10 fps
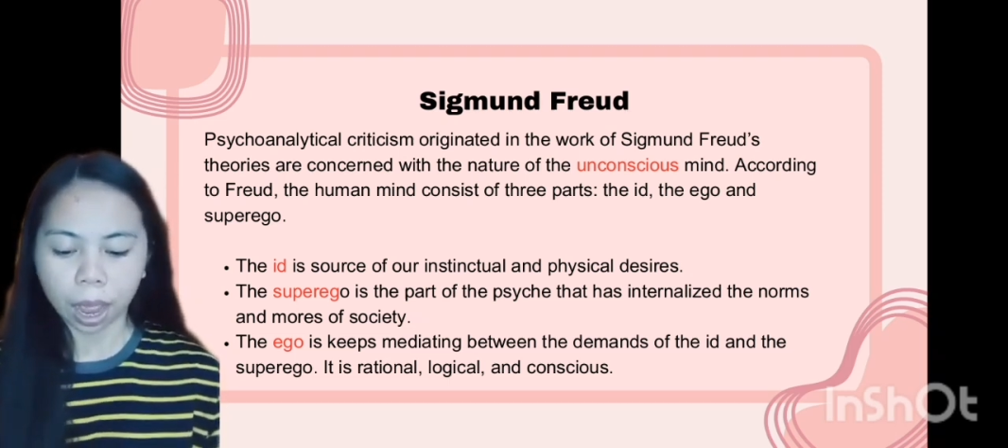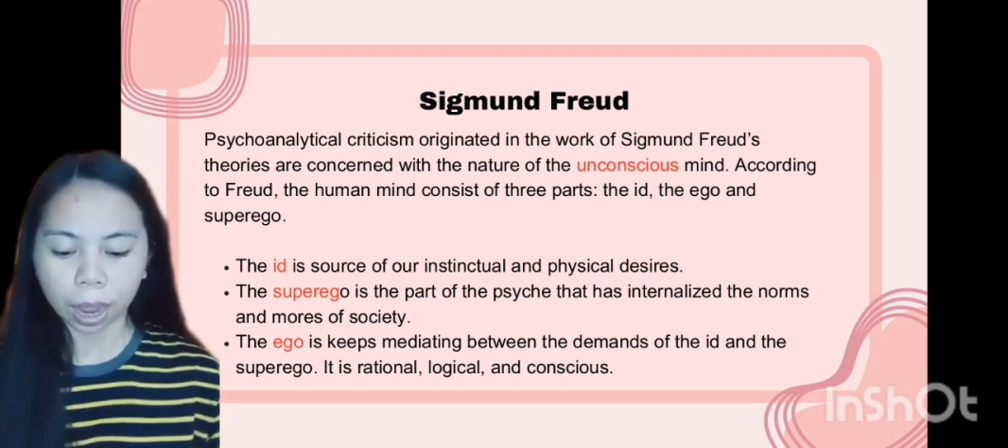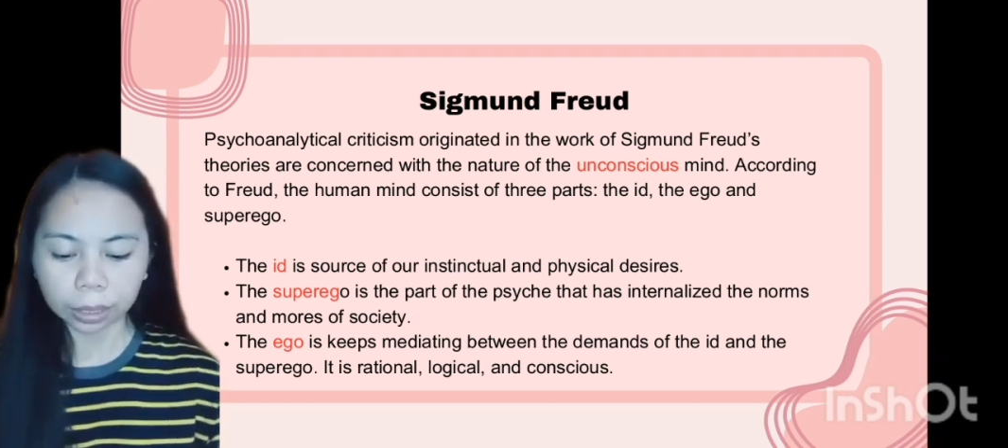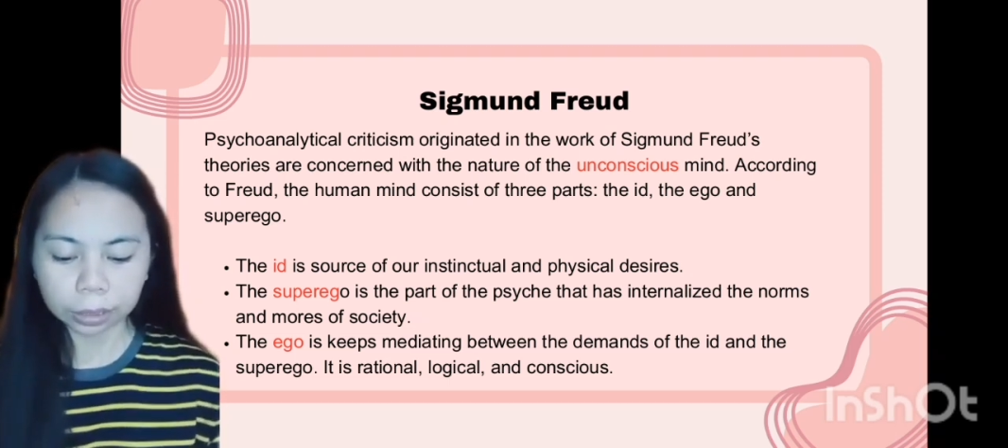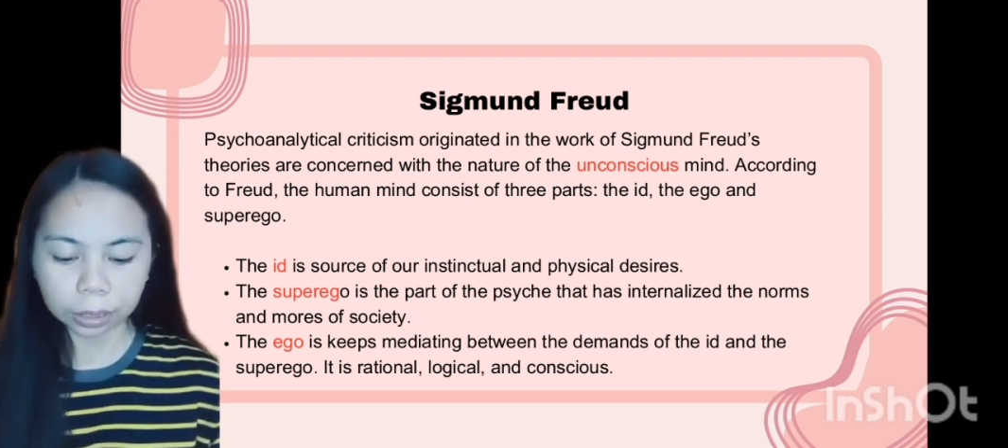
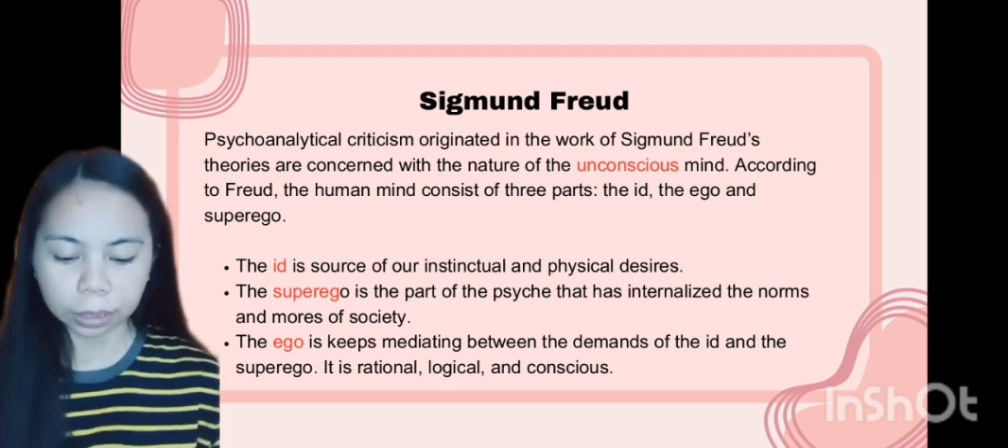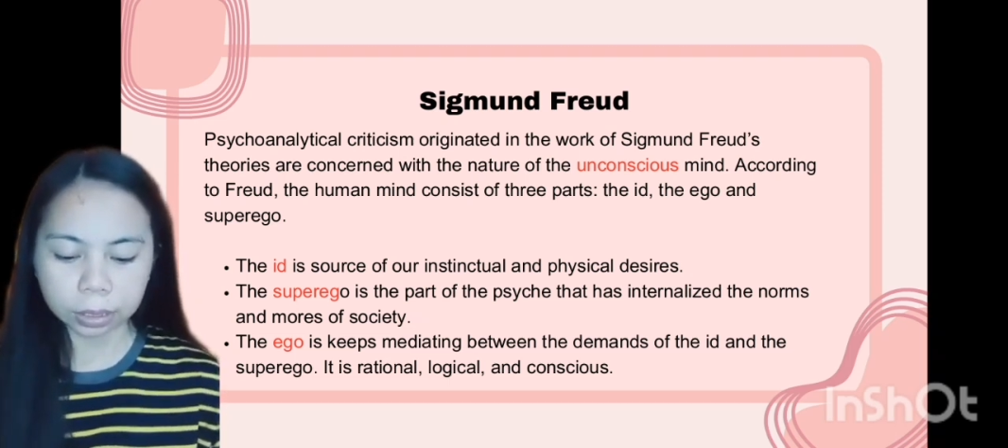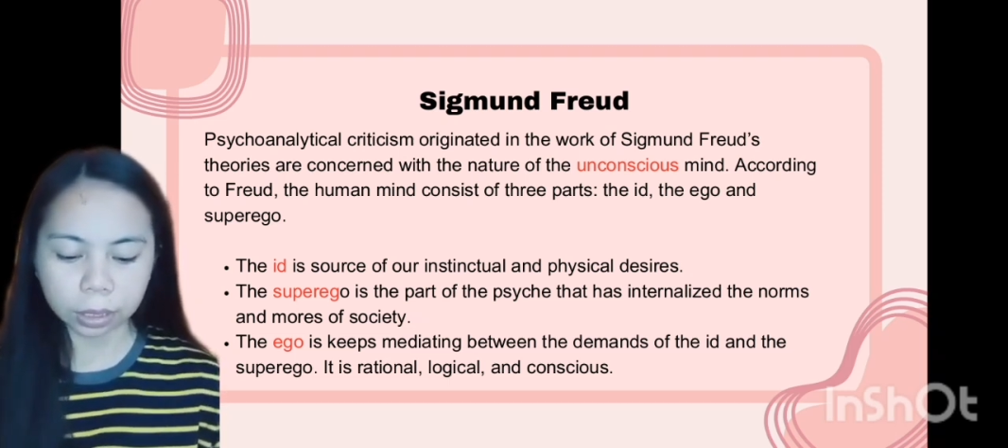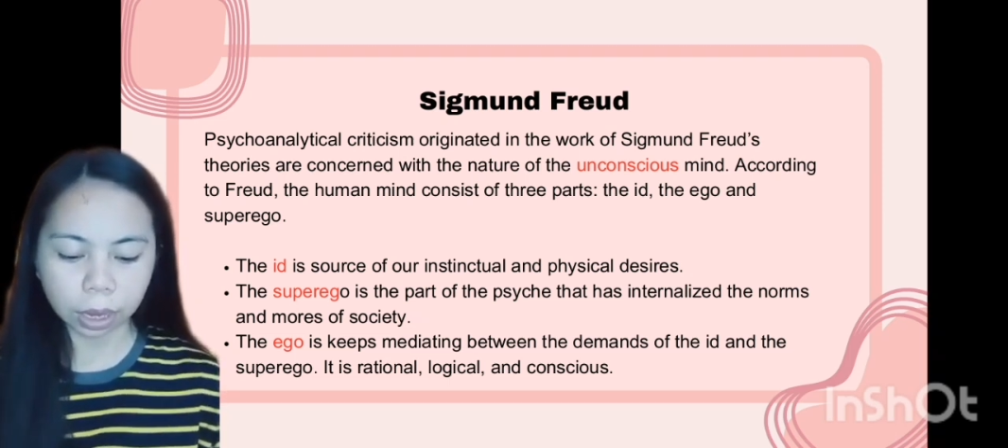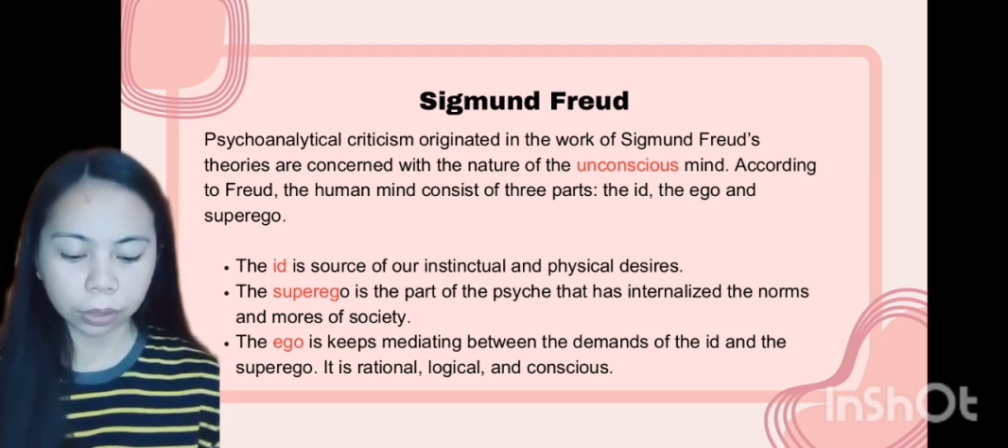ID
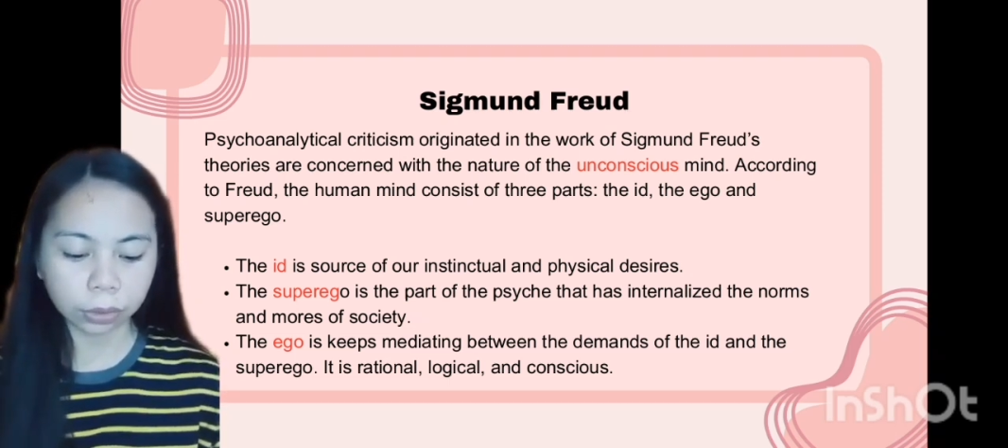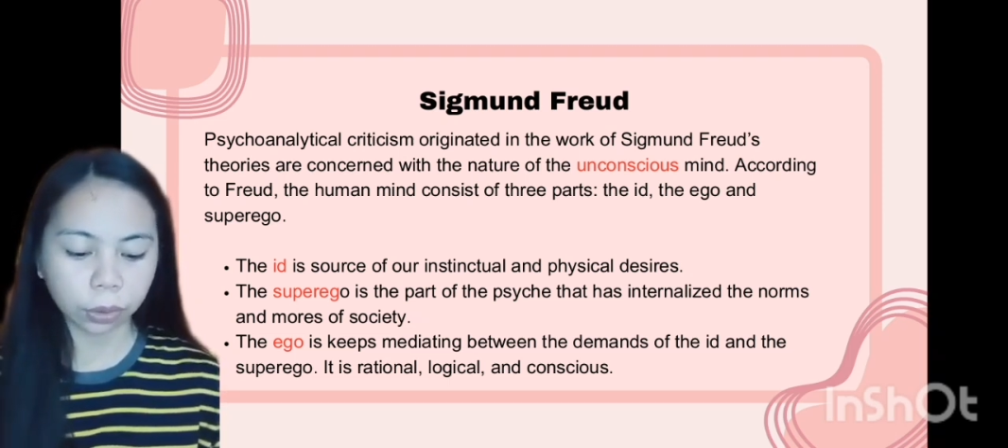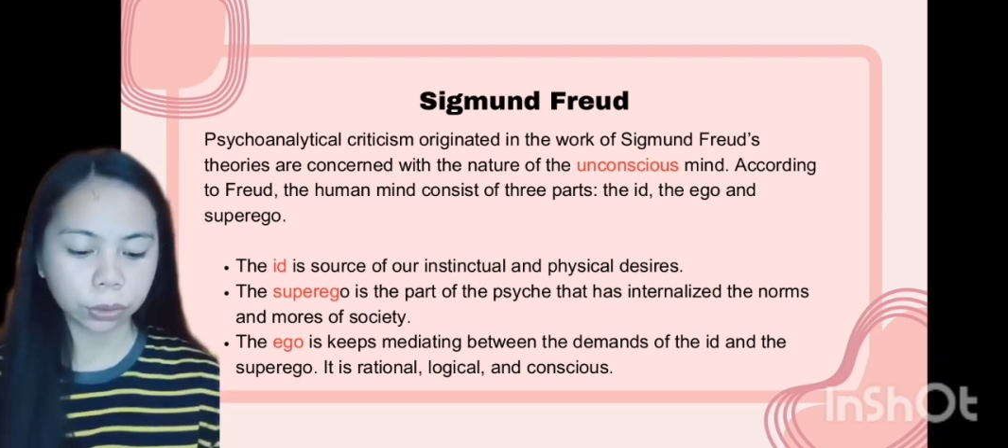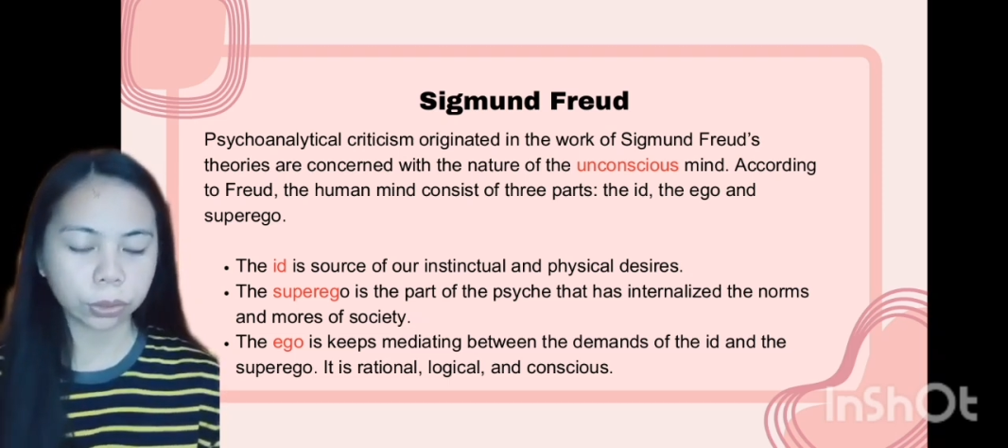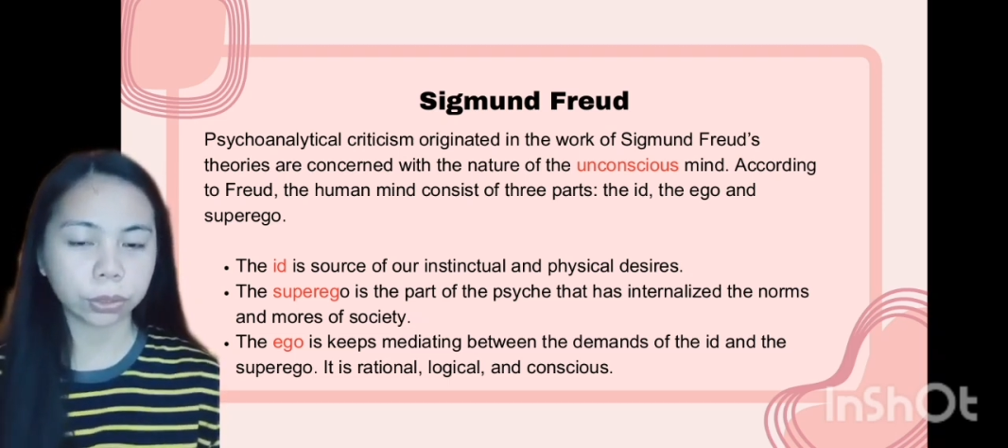is an
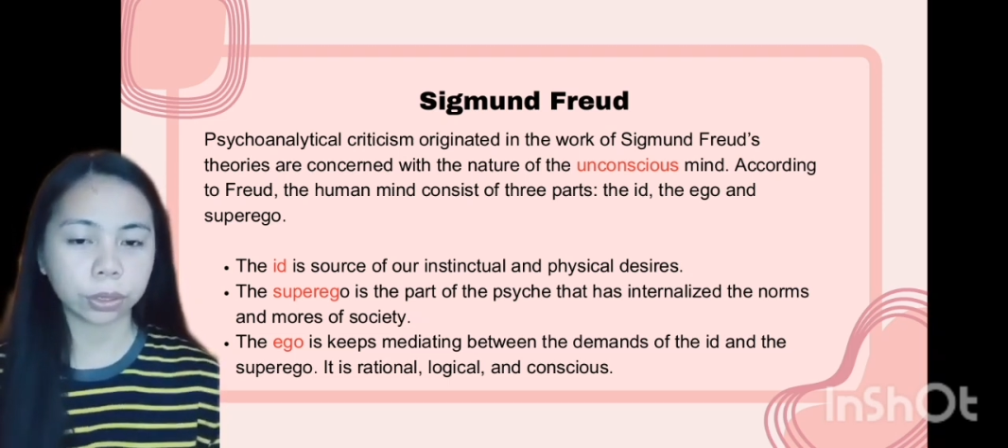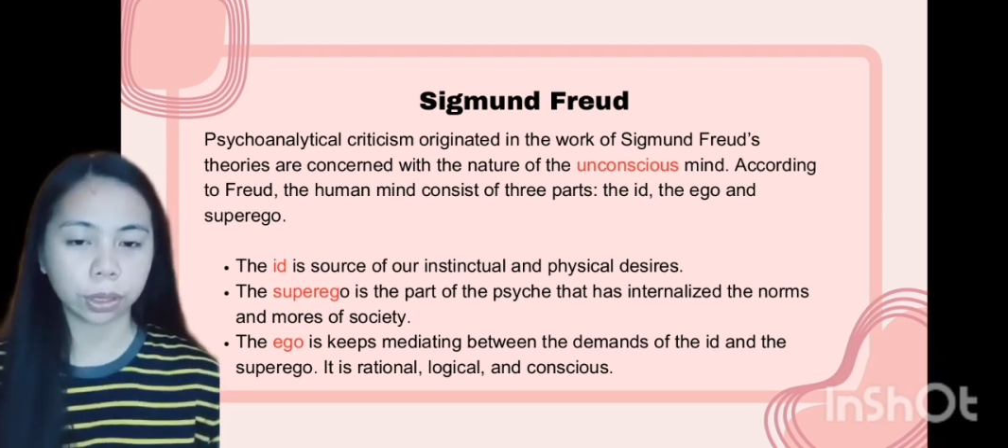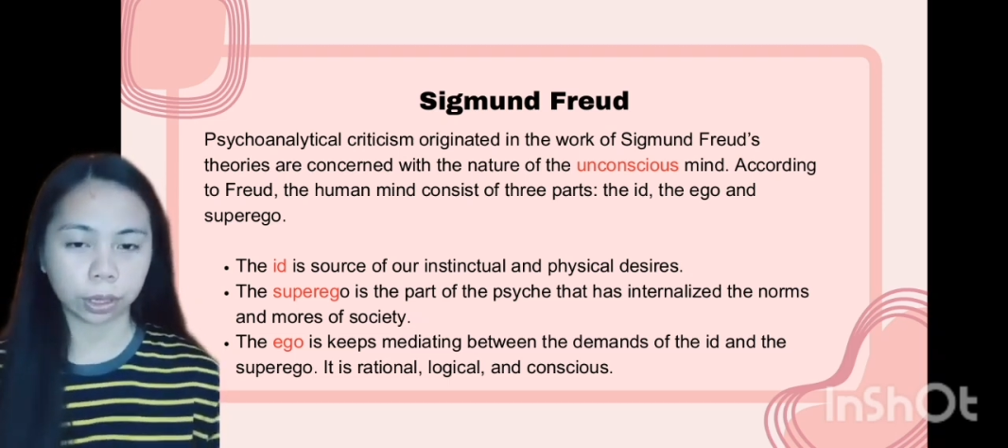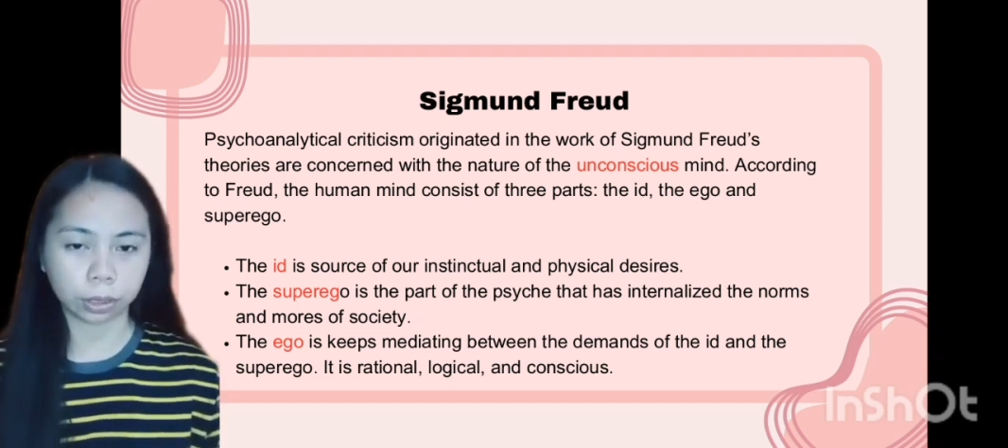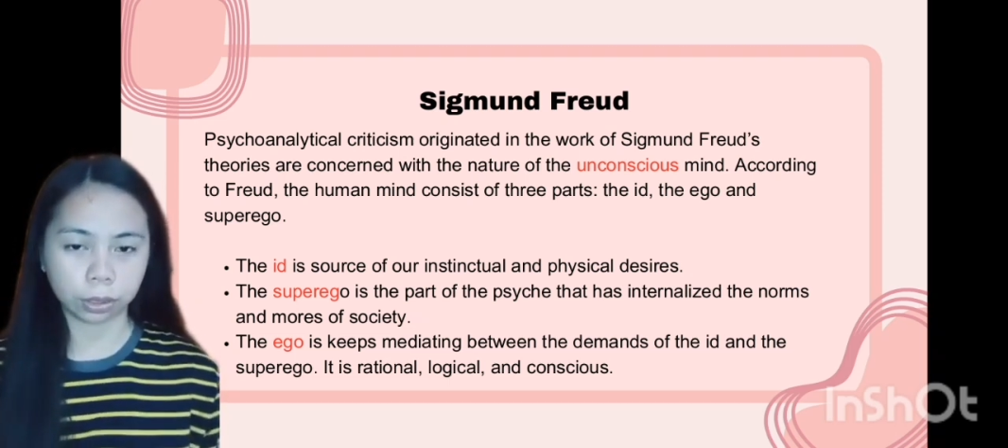unconscious
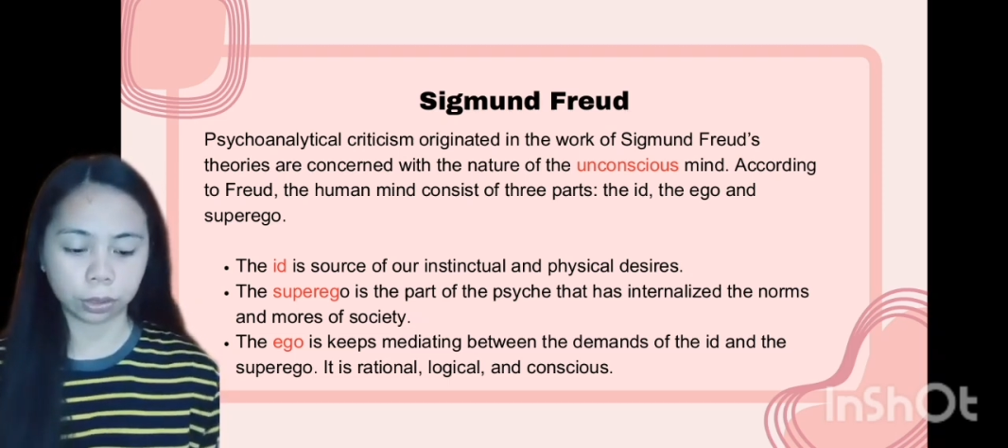state.